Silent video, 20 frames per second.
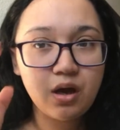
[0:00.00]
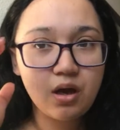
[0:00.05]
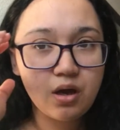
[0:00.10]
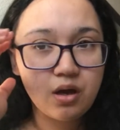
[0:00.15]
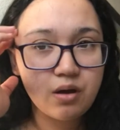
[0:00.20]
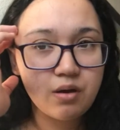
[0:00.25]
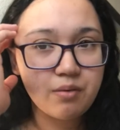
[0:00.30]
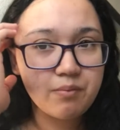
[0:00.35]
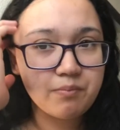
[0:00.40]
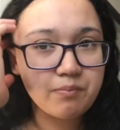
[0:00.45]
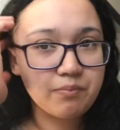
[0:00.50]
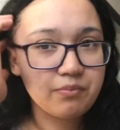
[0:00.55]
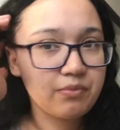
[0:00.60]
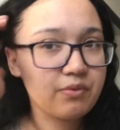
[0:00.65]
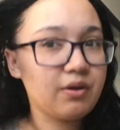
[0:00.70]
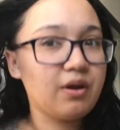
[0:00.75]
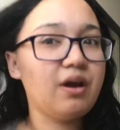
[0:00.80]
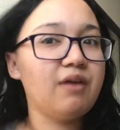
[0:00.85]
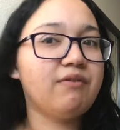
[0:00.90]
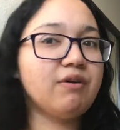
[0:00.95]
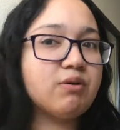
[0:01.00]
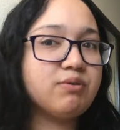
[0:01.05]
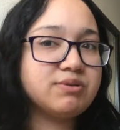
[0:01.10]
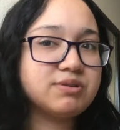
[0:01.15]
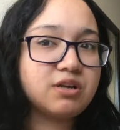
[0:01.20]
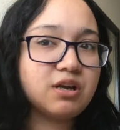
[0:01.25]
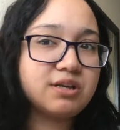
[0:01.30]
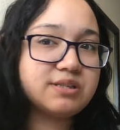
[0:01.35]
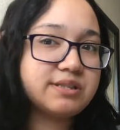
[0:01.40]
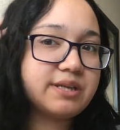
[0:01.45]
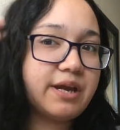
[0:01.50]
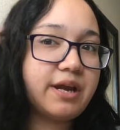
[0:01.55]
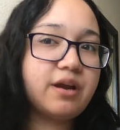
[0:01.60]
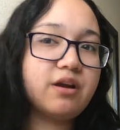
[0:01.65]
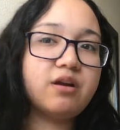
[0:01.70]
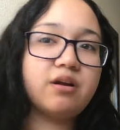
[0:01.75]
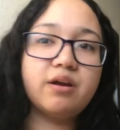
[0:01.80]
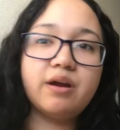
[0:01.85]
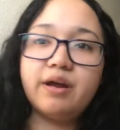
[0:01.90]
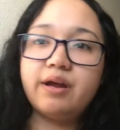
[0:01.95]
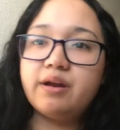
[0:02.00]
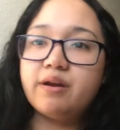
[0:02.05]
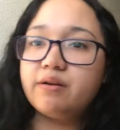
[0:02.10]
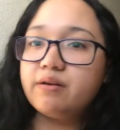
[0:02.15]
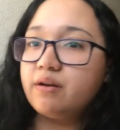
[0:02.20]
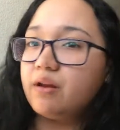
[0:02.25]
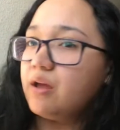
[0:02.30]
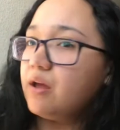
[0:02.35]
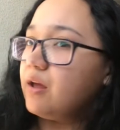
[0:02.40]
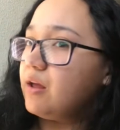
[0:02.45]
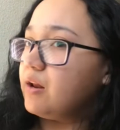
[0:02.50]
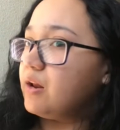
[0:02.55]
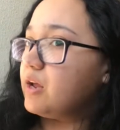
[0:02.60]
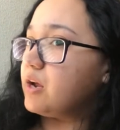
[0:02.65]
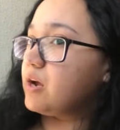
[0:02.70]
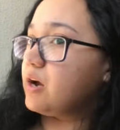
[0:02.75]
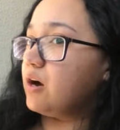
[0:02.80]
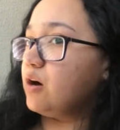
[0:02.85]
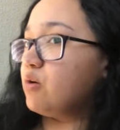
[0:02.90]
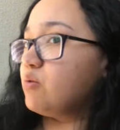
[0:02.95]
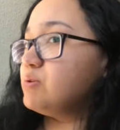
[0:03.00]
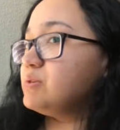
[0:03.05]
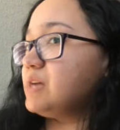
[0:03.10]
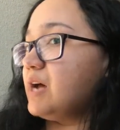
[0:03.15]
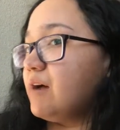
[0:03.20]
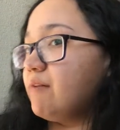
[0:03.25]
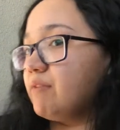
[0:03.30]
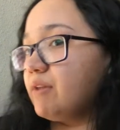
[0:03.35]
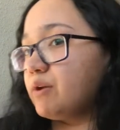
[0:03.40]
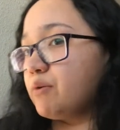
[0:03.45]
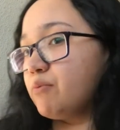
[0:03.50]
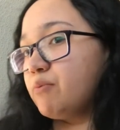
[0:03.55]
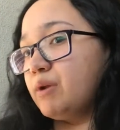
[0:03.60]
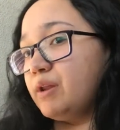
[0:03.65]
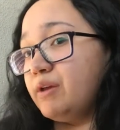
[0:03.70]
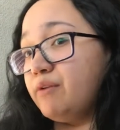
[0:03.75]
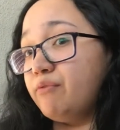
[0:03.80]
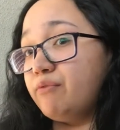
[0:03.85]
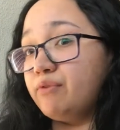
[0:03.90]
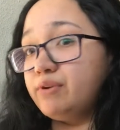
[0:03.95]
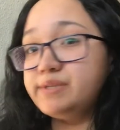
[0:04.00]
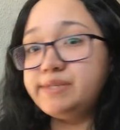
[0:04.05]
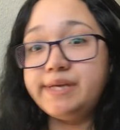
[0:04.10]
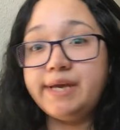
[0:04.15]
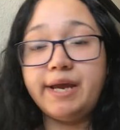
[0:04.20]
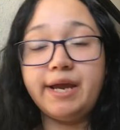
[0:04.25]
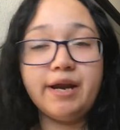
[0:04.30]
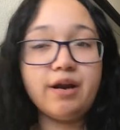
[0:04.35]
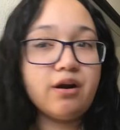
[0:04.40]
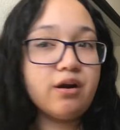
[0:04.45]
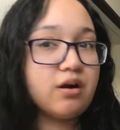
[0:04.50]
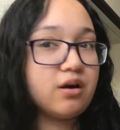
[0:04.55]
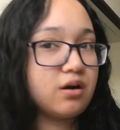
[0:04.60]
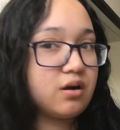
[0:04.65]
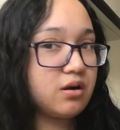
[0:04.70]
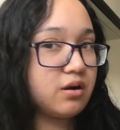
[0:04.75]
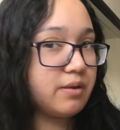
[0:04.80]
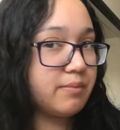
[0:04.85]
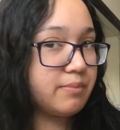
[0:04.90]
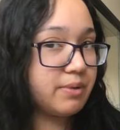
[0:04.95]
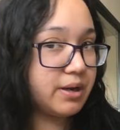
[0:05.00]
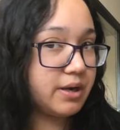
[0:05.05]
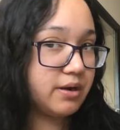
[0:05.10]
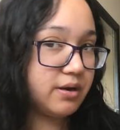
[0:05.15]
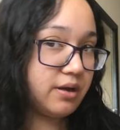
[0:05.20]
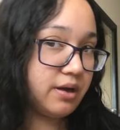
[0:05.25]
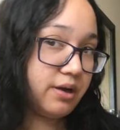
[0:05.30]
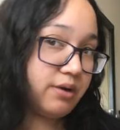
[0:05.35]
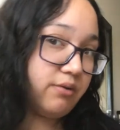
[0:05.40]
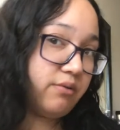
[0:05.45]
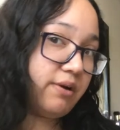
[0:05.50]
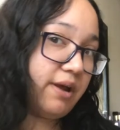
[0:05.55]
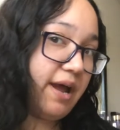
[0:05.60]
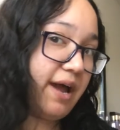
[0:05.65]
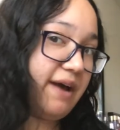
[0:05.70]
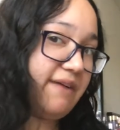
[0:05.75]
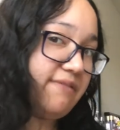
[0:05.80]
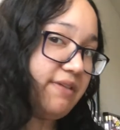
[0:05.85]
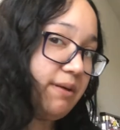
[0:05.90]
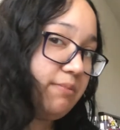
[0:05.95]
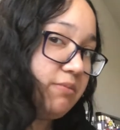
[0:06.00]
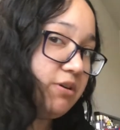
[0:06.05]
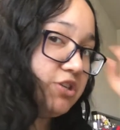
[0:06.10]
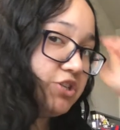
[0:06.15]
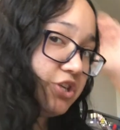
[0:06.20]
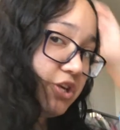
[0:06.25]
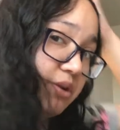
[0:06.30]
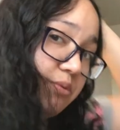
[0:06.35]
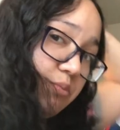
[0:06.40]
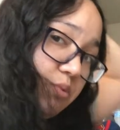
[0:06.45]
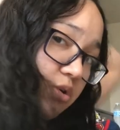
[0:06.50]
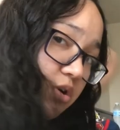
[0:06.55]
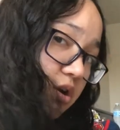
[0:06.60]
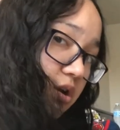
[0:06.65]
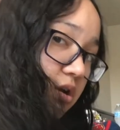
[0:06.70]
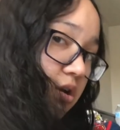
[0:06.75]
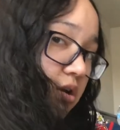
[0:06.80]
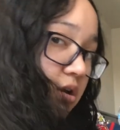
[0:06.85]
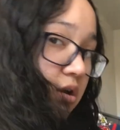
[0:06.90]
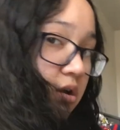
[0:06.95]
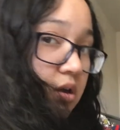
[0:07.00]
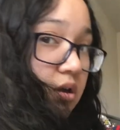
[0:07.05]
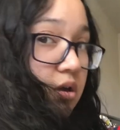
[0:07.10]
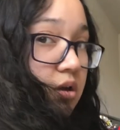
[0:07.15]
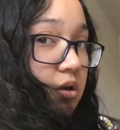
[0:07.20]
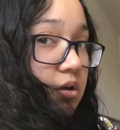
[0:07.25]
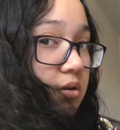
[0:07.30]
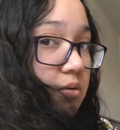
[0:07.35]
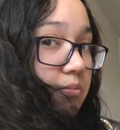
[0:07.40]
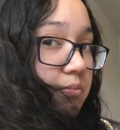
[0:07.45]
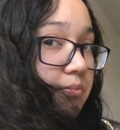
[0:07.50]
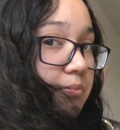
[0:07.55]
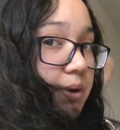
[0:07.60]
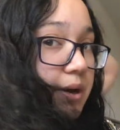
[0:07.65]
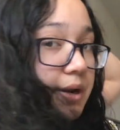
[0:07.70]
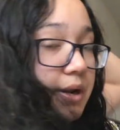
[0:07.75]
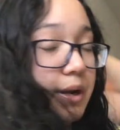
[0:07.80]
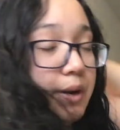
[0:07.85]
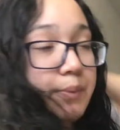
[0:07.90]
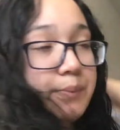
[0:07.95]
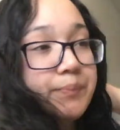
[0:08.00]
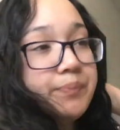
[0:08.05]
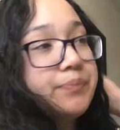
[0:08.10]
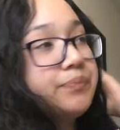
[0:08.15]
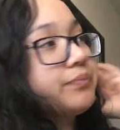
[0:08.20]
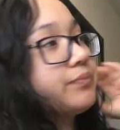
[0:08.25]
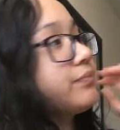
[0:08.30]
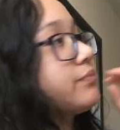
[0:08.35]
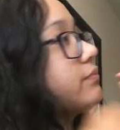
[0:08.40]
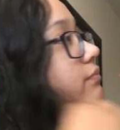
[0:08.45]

Um, I've always lost hair and like I always have like really frizzy hair but I don't have that much anymore but um